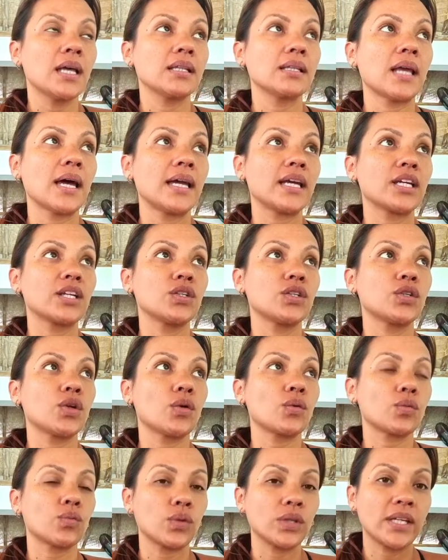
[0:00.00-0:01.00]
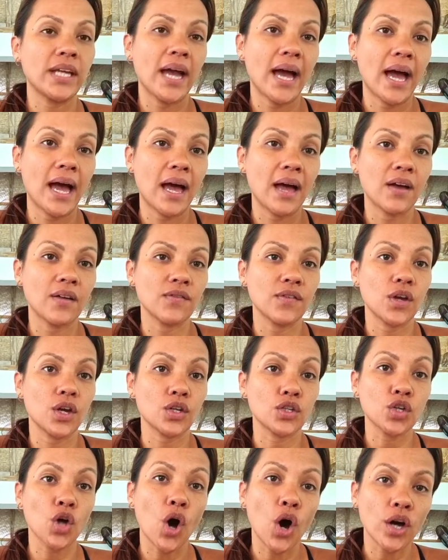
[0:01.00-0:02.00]
like you don't really have
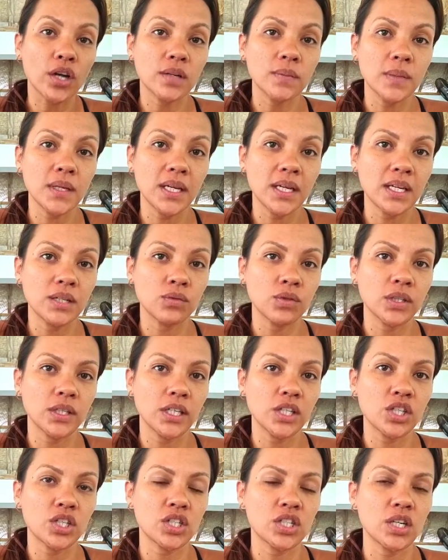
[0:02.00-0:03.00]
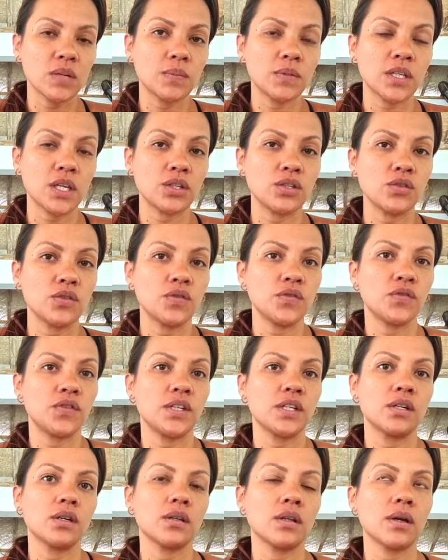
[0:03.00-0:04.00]
autonomy in relationships, and you
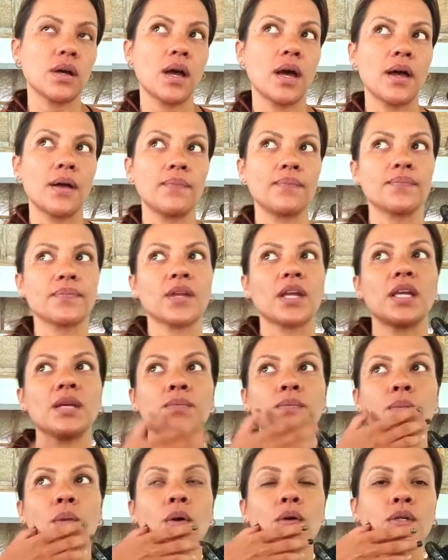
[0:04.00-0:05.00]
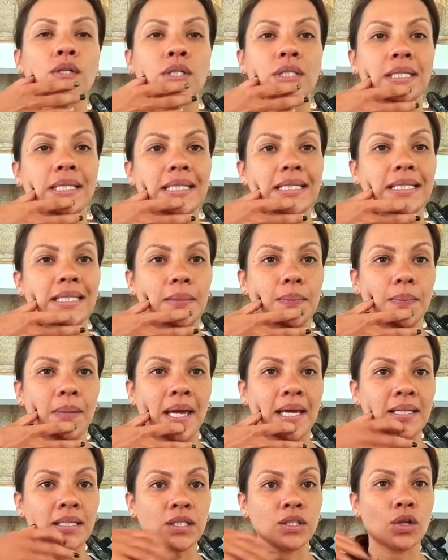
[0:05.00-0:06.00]
feel emotionally
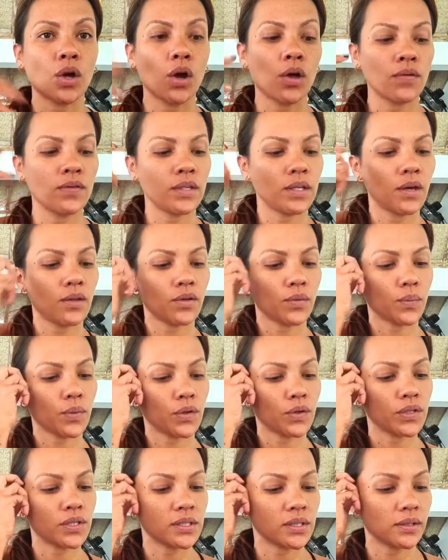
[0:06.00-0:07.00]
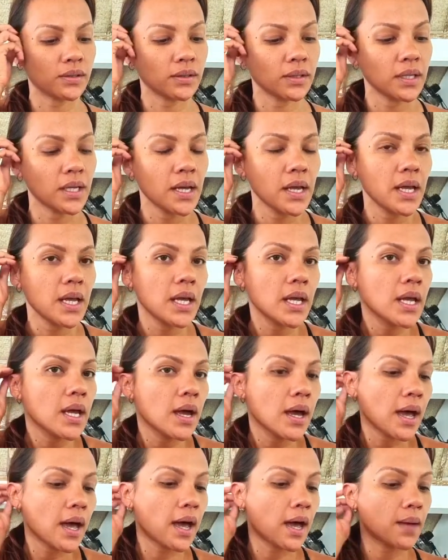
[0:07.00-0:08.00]
dependent on the other person.
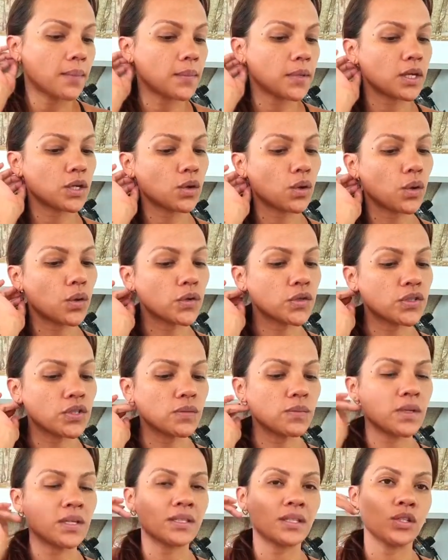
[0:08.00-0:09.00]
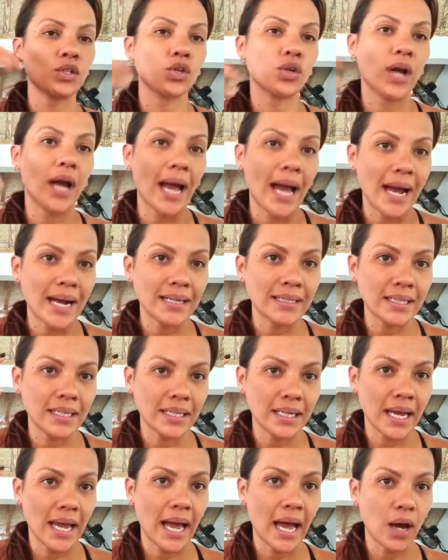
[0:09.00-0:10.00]
It also means that you're
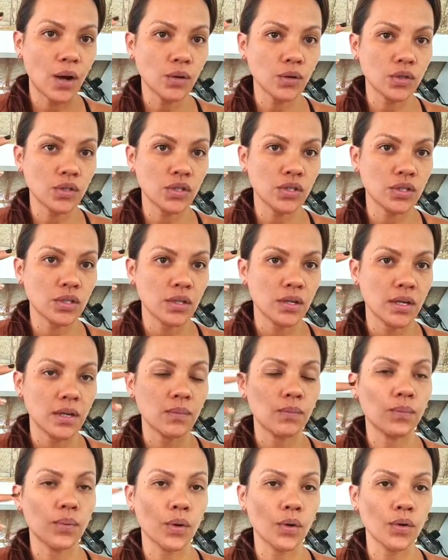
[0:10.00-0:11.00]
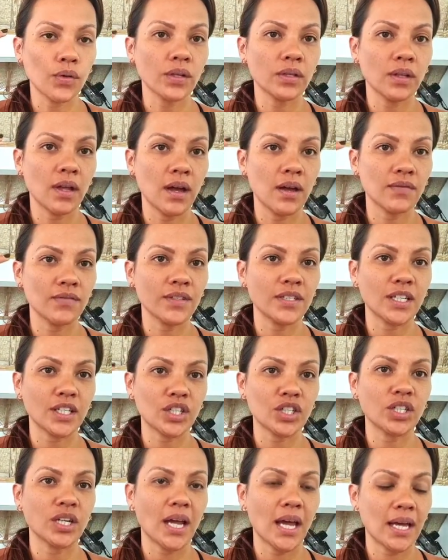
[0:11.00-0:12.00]
acting out, both in love
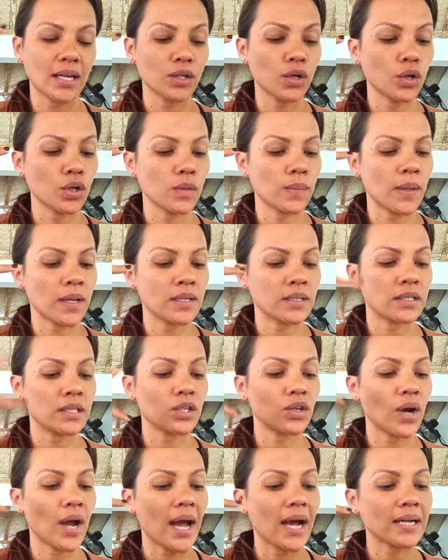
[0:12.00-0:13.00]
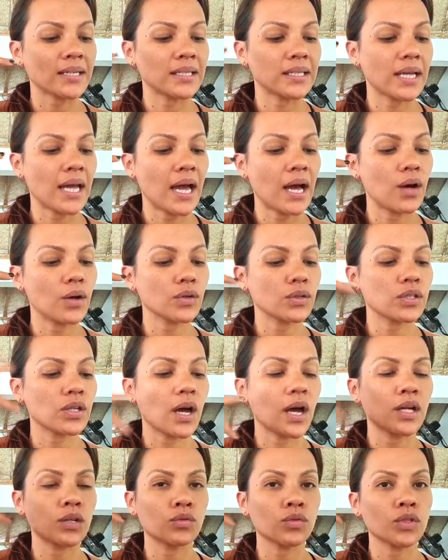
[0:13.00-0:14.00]
addiction and codependency, you're acting out
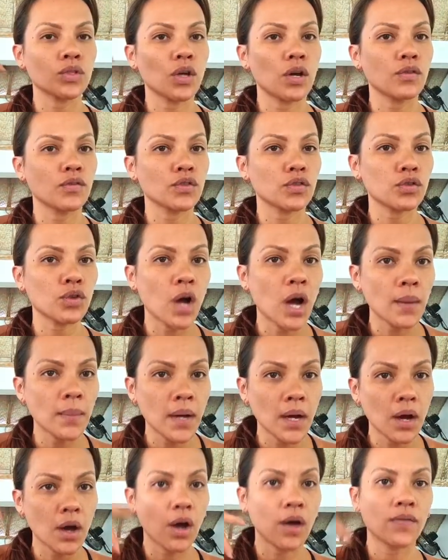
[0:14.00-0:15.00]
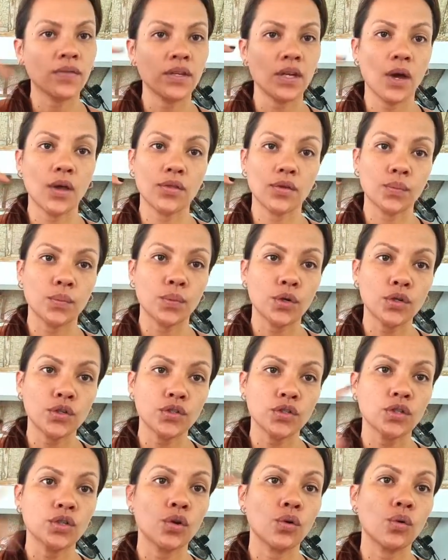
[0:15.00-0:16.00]
unresolved trauma on the other
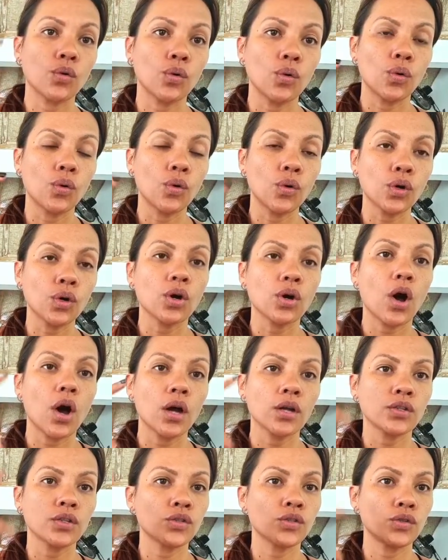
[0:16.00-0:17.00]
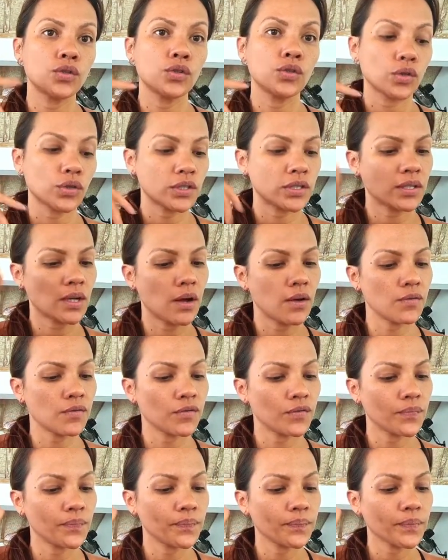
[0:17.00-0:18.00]
person or onto
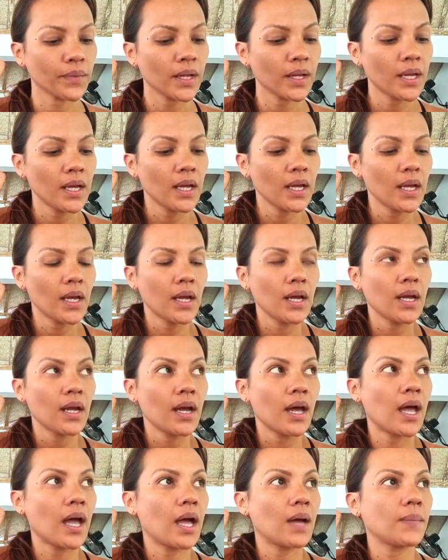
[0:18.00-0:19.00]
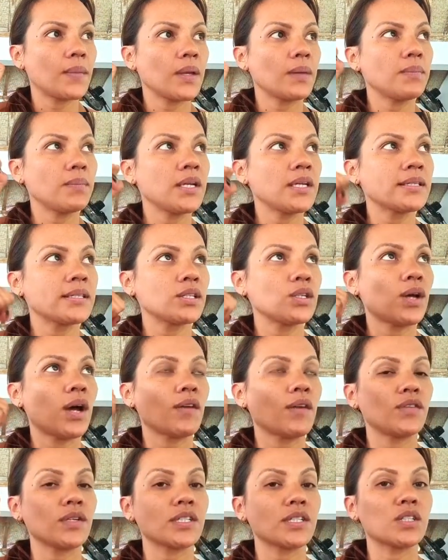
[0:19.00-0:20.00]
yourself. It means that you
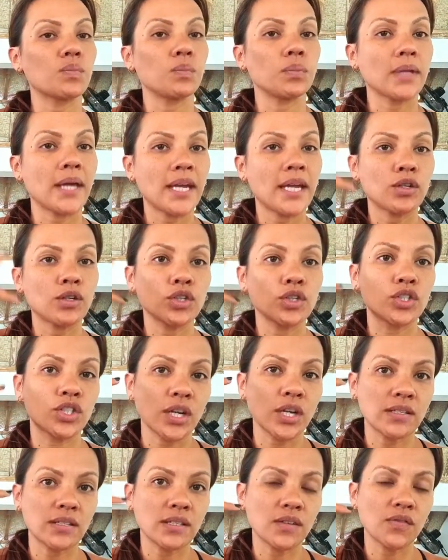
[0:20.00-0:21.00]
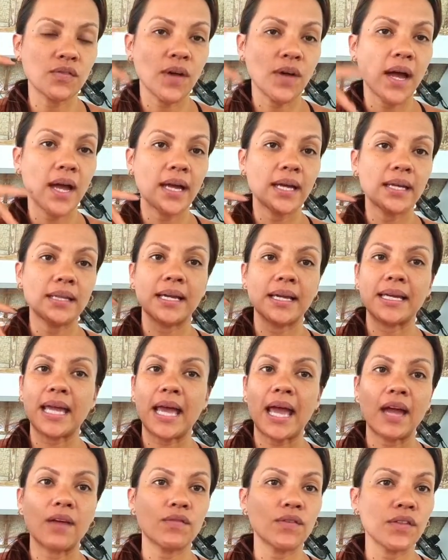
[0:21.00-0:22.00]
have to explain or justify like
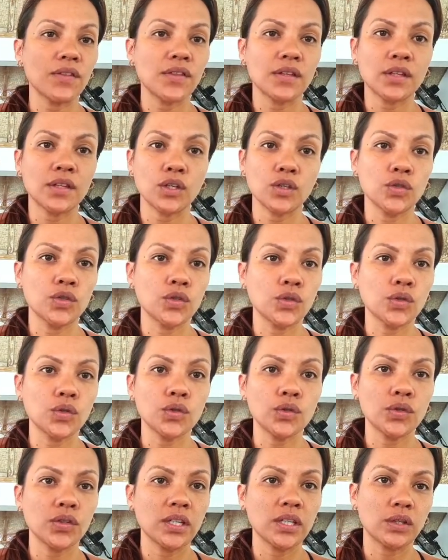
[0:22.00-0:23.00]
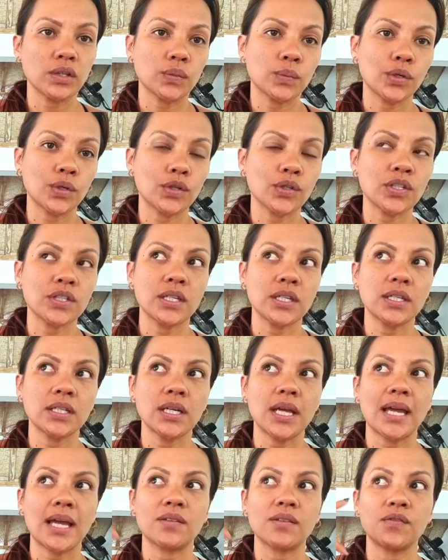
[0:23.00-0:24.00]
everything that you do to the other
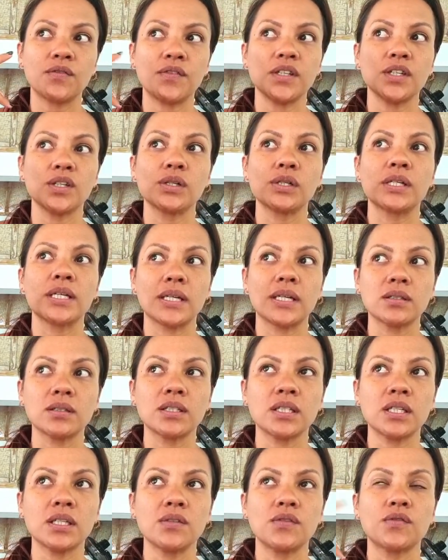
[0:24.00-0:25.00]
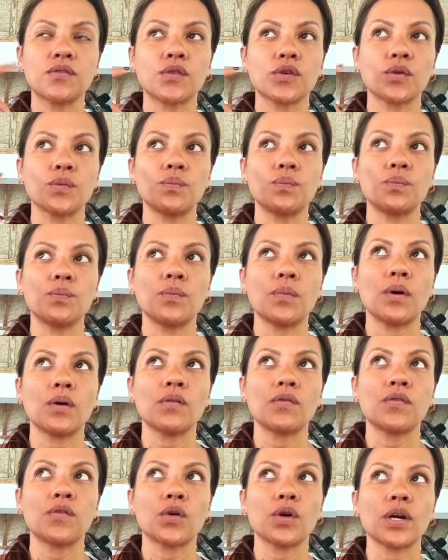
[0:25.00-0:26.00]
person and feel guilty for
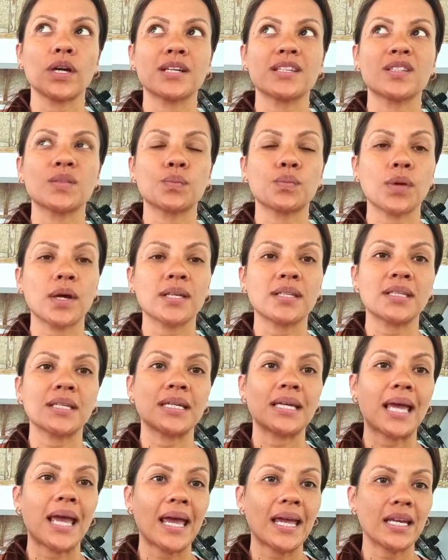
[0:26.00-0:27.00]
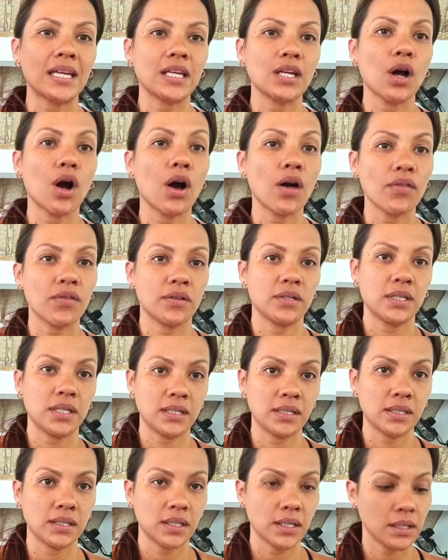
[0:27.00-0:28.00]
expressing any
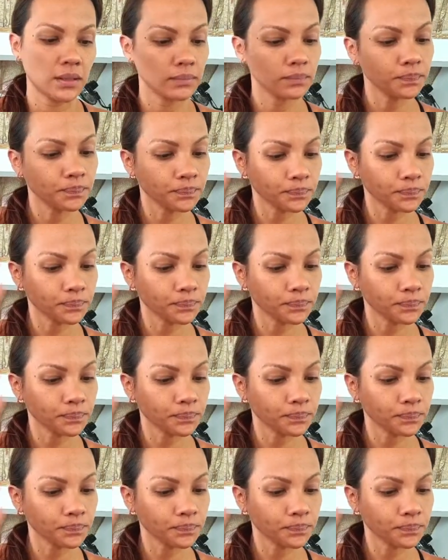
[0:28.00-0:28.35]
authenticity.